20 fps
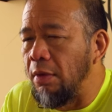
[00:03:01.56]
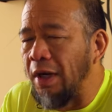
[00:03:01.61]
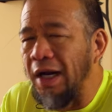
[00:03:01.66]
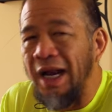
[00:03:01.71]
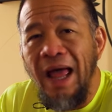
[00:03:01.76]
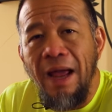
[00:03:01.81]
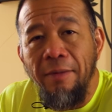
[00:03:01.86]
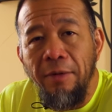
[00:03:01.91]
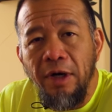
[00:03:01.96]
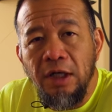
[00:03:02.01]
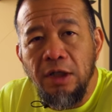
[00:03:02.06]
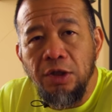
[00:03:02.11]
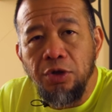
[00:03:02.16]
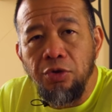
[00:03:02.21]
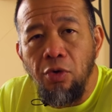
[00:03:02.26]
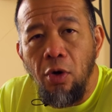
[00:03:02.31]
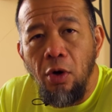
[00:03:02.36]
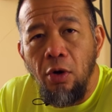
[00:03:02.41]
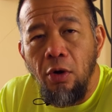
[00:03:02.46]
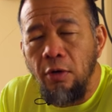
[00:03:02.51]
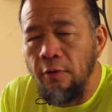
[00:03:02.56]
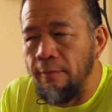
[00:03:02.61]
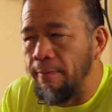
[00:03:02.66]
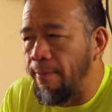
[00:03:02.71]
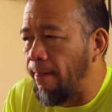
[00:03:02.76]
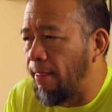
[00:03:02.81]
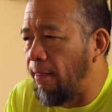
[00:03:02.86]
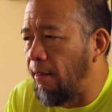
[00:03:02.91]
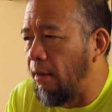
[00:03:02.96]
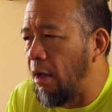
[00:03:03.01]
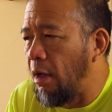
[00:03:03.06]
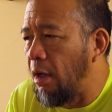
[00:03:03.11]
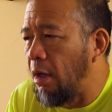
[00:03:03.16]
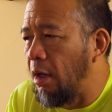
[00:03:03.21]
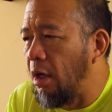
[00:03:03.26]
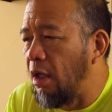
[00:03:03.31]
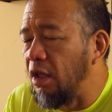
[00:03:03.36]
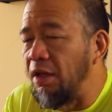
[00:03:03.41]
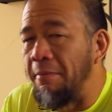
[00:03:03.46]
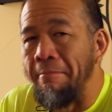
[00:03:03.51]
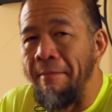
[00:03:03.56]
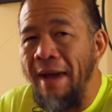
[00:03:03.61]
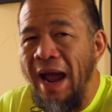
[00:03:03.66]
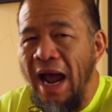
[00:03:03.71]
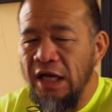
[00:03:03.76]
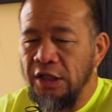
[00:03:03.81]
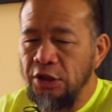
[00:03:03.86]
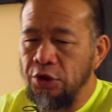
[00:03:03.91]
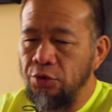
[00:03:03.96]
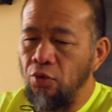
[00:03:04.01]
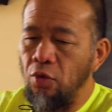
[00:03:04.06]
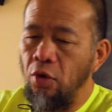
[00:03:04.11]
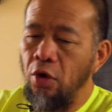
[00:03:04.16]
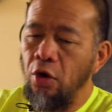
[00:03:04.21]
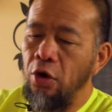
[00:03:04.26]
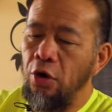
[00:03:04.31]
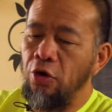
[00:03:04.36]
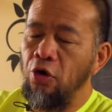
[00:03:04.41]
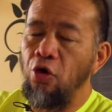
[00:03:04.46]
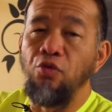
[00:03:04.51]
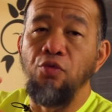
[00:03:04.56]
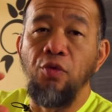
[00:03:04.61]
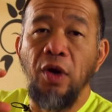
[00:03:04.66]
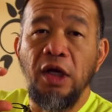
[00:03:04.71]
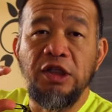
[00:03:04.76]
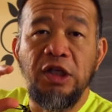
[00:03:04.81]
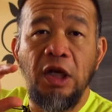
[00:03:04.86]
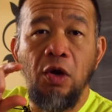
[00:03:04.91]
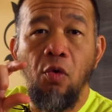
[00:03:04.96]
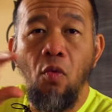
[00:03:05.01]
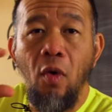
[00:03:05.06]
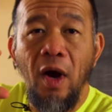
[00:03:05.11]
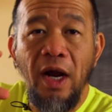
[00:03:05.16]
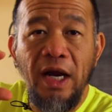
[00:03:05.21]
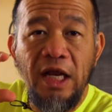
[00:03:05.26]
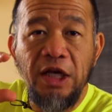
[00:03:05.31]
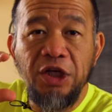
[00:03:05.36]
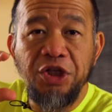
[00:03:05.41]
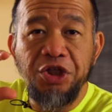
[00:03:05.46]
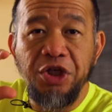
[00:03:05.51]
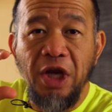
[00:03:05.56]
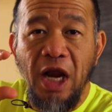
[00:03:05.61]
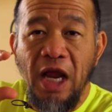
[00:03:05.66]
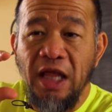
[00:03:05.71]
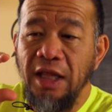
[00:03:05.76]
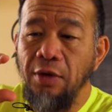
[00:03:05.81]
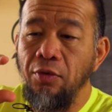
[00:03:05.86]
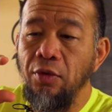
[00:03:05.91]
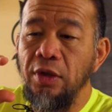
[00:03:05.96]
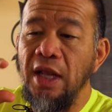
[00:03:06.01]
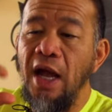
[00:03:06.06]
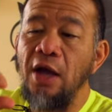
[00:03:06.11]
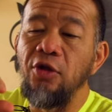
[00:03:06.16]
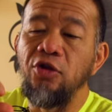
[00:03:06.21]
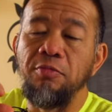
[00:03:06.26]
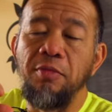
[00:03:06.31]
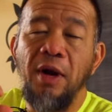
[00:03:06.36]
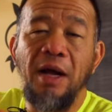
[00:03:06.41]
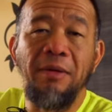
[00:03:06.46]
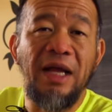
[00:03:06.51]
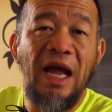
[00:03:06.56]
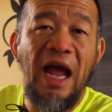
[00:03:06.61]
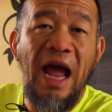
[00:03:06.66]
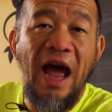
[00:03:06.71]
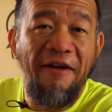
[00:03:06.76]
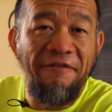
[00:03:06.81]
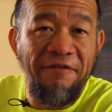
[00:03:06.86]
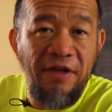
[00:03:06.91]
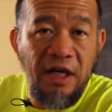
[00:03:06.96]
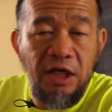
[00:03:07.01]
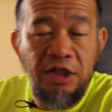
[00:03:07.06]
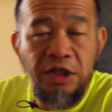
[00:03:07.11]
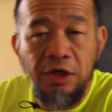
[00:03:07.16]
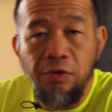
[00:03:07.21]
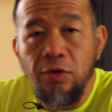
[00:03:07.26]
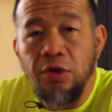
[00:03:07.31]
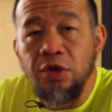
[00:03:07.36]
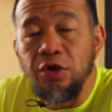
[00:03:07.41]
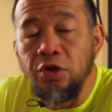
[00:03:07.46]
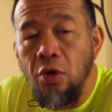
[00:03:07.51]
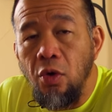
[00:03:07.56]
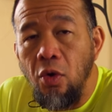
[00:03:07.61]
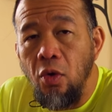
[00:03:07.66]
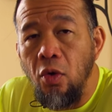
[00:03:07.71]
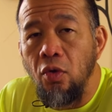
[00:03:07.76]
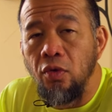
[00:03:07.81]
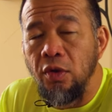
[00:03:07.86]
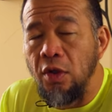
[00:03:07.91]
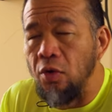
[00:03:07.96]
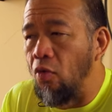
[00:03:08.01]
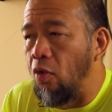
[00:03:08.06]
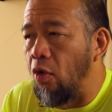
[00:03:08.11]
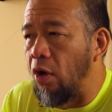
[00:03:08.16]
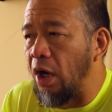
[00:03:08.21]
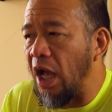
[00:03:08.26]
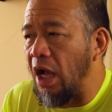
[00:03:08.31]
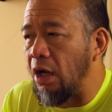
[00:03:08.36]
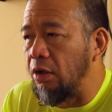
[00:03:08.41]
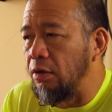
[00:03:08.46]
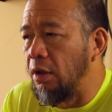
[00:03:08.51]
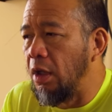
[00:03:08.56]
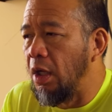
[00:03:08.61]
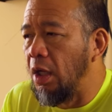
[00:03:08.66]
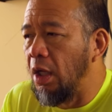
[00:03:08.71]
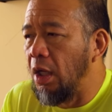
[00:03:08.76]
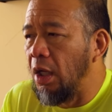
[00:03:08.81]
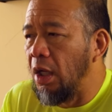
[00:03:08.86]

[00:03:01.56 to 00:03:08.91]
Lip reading: climate control. The mats were originally 1 inch and they were down to probably a half an inch. They were so old and worn out.